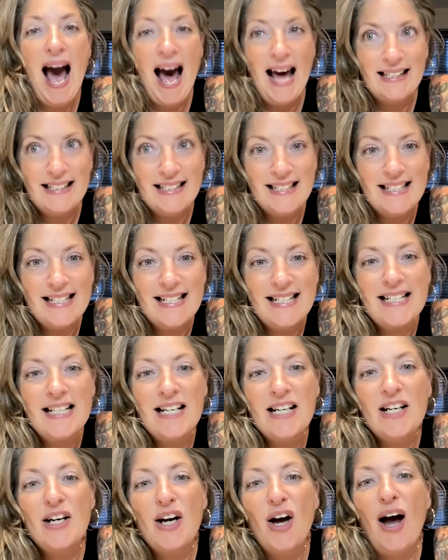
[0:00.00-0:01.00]
and
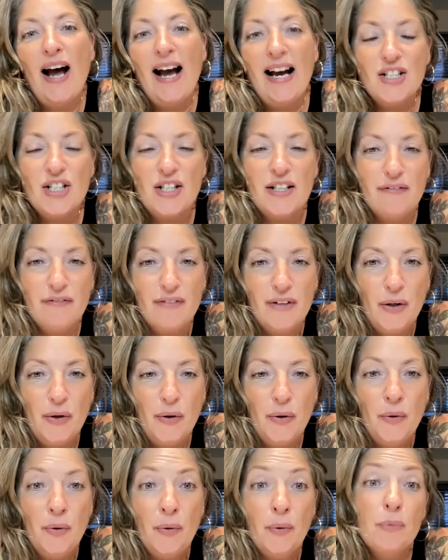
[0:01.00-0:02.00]
I actually
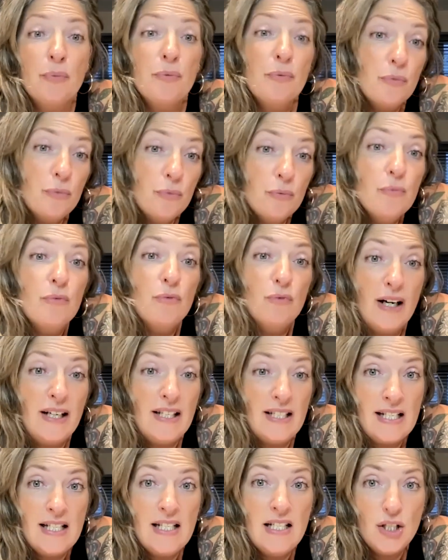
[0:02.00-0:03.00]
feel
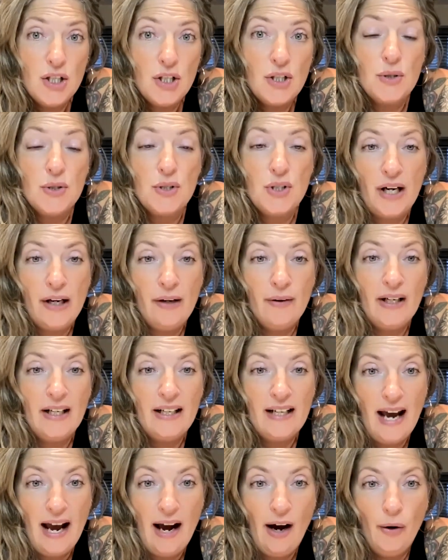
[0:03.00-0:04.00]
ready to share
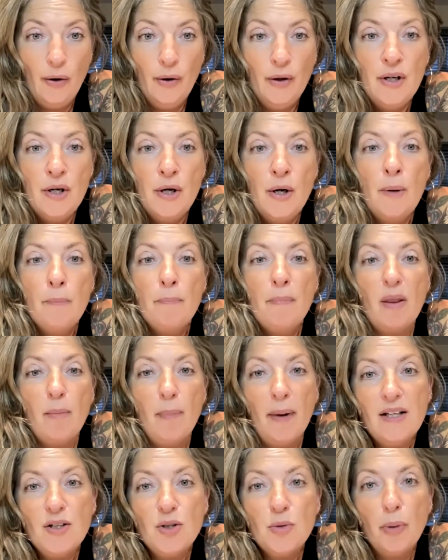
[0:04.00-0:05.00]
it now. But
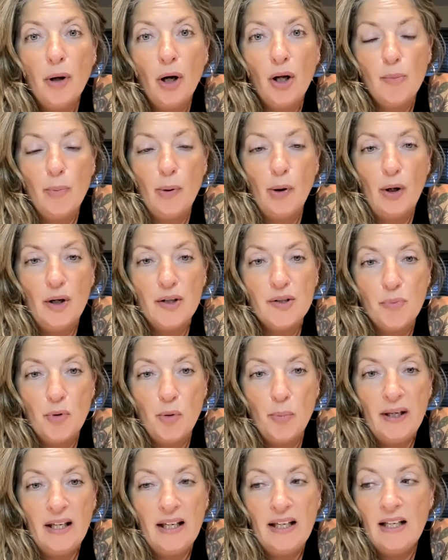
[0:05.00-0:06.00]
the patron part of the podcast
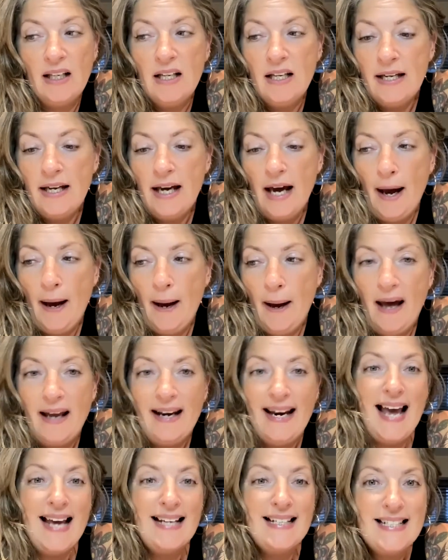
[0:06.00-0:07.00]
will be
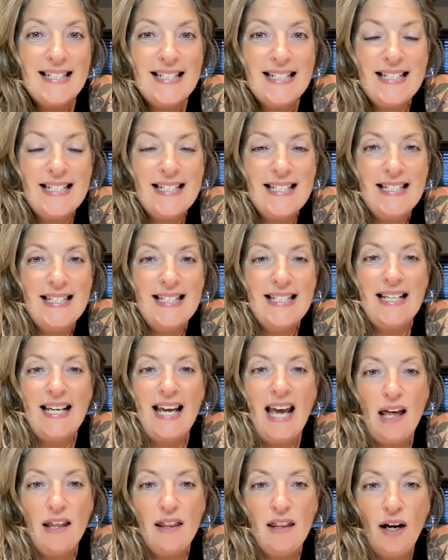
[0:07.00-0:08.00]
an edited
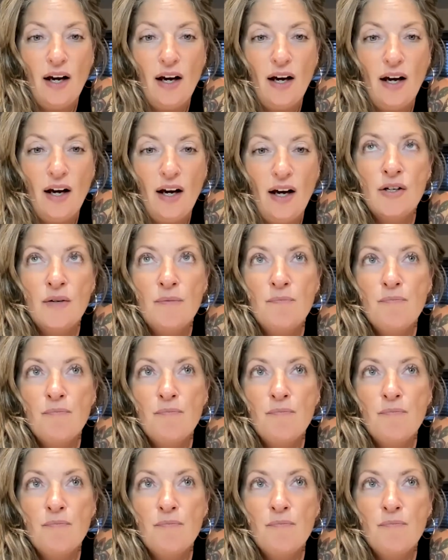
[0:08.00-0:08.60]
together